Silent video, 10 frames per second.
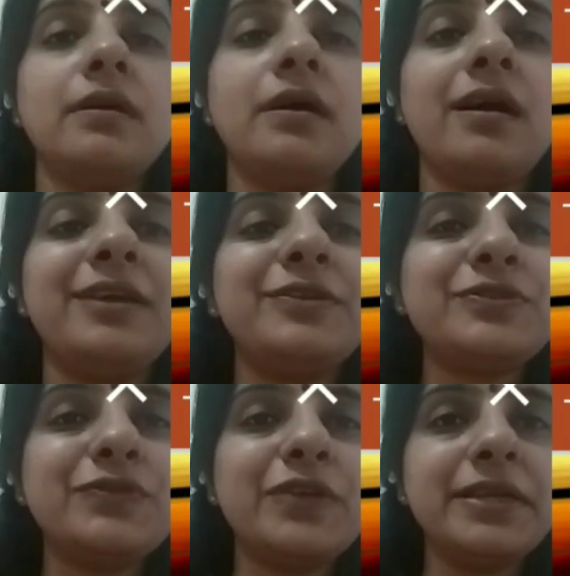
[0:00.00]
Hello
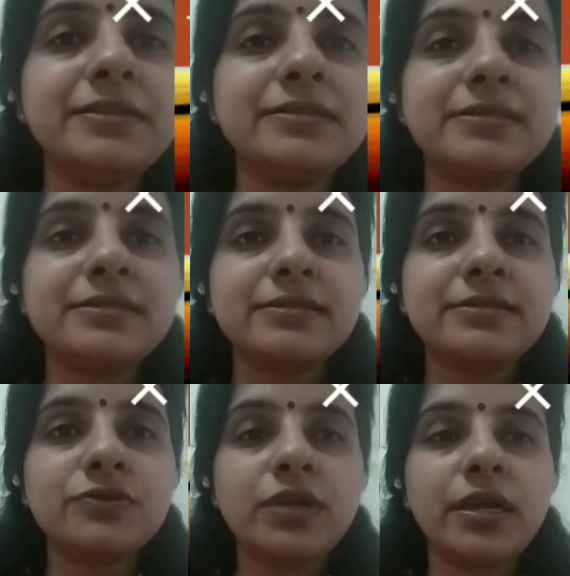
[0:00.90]
students,
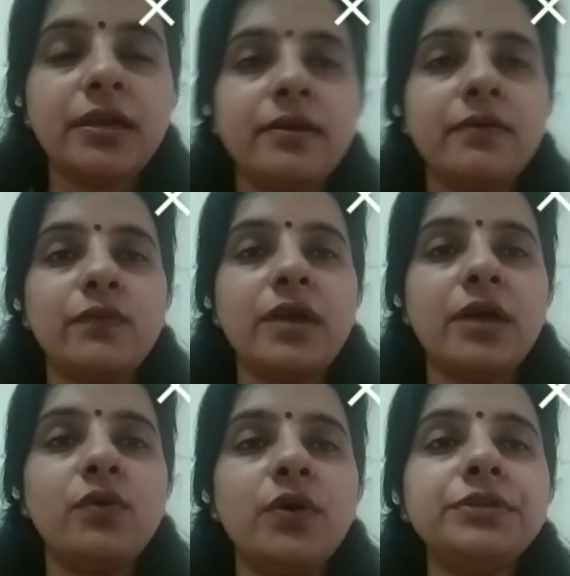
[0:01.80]
today we are
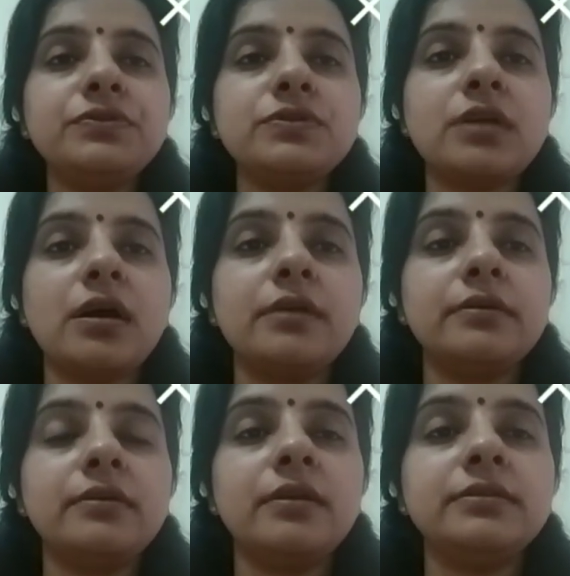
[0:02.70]
going to start
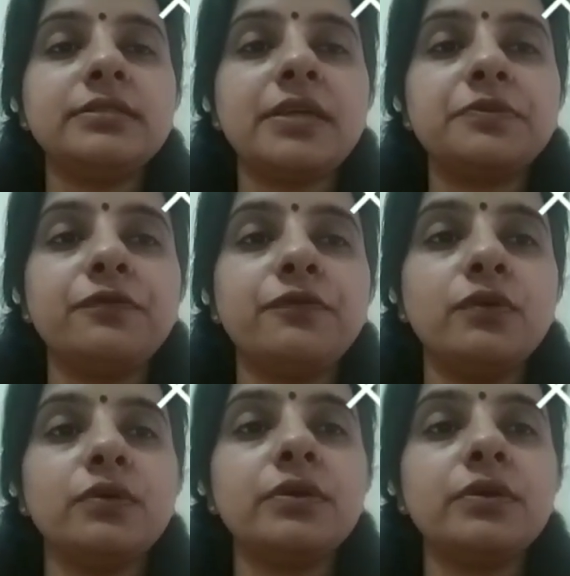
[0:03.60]
on chapter 4,